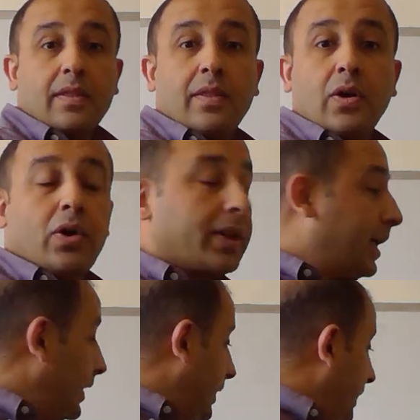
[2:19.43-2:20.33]
the
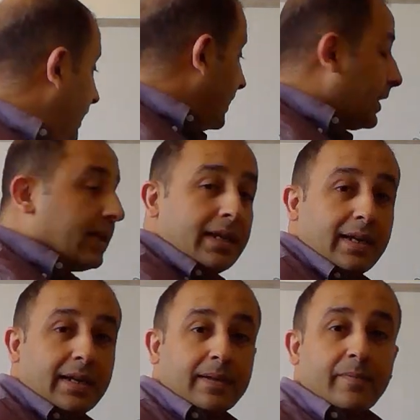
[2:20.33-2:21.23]
organic layer
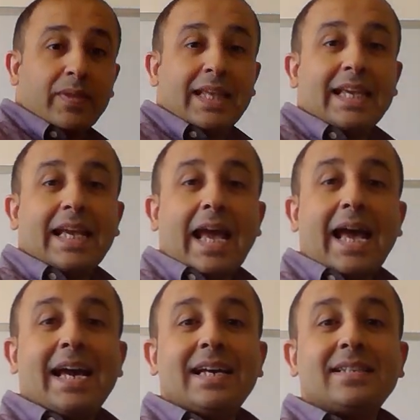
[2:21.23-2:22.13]
here
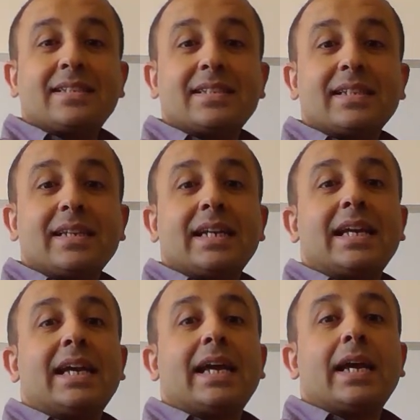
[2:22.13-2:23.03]
as
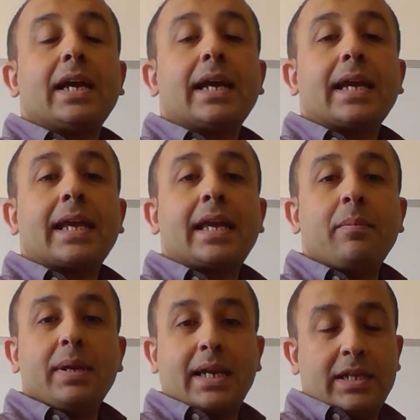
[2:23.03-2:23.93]

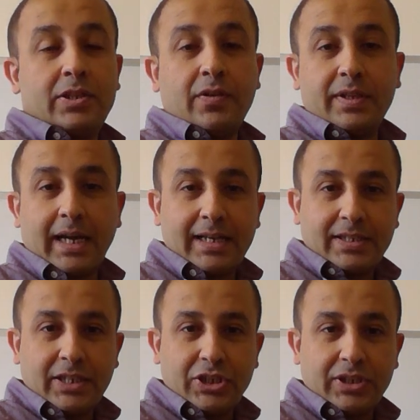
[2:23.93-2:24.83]
chemical
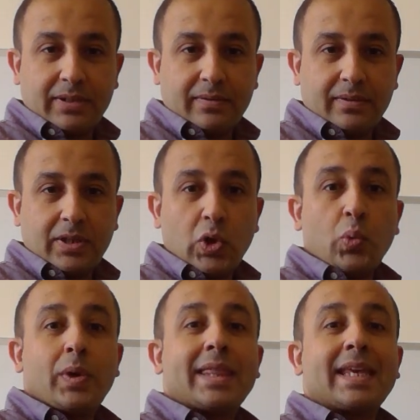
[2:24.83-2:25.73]
derivatization
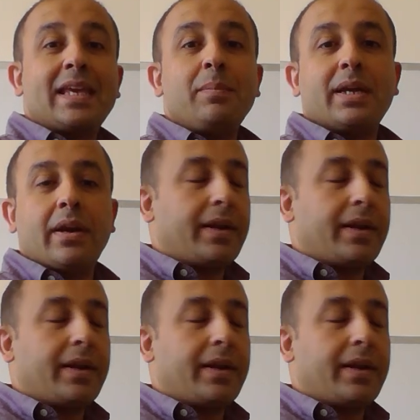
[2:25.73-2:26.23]
with chemical